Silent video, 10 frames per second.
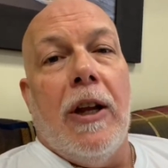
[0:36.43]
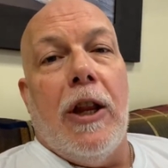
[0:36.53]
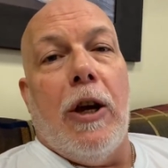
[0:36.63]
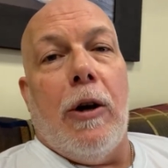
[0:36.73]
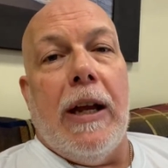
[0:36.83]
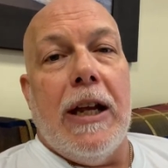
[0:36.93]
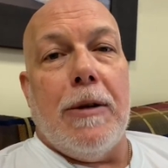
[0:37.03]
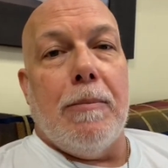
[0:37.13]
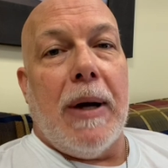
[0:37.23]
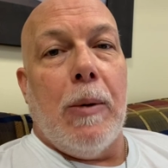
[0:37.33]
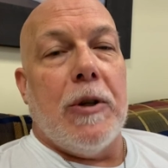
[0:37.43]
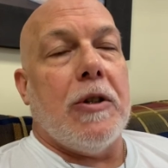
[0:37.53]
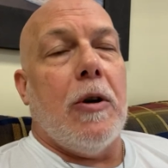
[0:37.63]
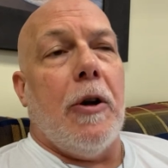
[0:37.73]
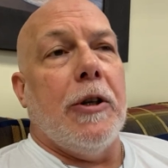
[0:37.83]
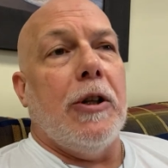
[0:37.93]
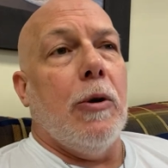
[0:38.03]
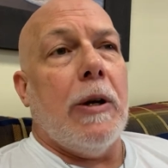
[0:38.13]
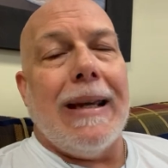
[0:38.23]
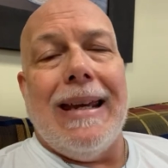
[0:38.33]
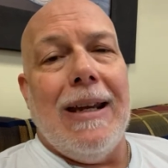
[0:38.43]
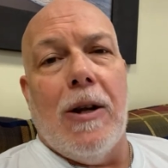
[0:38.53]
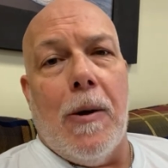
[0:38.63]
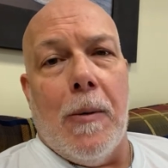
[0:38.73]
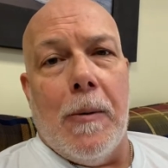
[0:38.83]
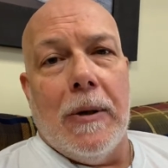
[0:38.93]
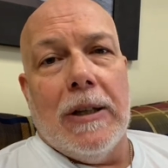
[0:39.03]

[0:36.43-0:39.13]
they're hit by what's called a Eurykilo,